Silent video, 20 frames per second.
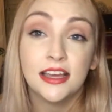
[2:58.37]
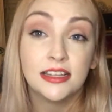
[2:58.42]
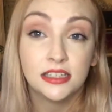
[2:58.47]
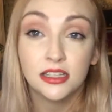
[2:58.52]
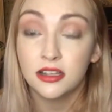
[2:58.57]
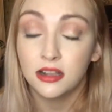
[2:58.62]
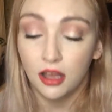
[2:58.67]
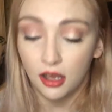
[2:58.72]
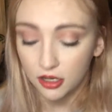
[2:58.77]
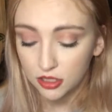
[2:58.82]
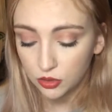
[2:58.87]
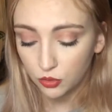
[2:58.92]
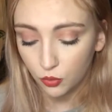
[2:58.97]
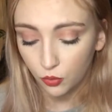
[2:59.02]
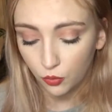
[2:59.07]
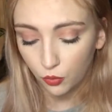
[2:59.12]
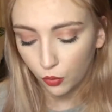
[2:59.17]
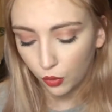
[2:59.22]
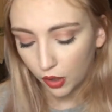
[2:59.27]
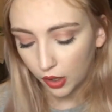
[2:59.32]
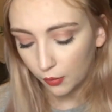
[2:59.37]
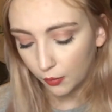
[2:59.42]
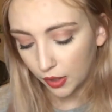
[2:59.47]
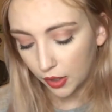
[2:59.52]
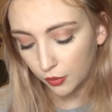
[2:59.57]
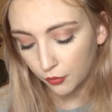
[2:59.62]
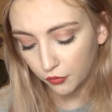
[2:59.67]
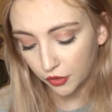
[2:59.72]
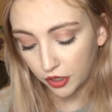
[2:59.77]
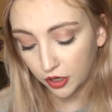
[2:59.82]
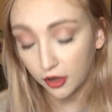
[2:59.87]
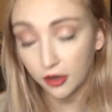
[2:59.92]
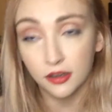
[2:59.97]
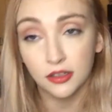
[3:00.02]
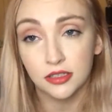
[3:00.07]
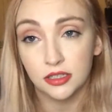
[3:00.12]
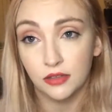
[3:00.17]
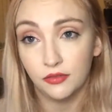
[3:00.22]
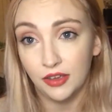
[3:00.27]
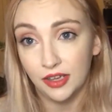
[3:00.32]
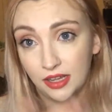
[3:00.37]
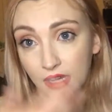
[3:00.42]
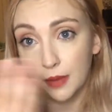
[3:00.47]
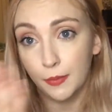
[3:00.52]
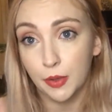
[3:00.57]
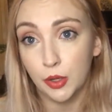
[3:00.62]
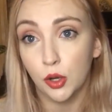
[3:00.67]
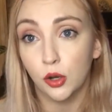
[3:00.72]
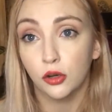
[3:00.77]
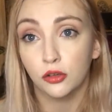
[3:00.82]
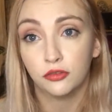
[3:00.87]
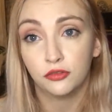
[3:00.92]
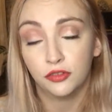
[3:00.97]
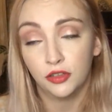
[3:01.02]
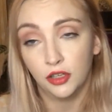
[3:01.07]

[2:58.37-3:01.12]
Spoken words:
it does last quite a while, regardless of it coming off.